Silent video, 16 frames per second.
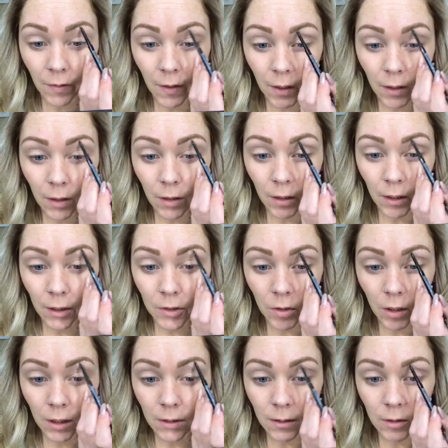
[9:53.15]
thicker and it
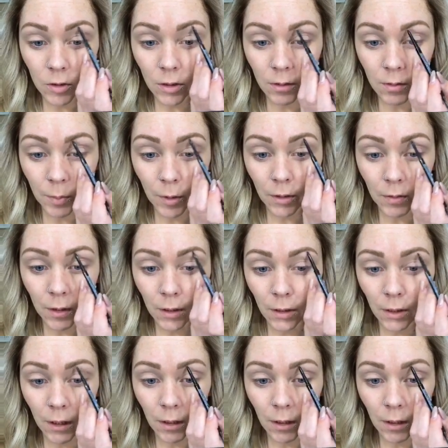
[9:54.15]
transitions perfectly.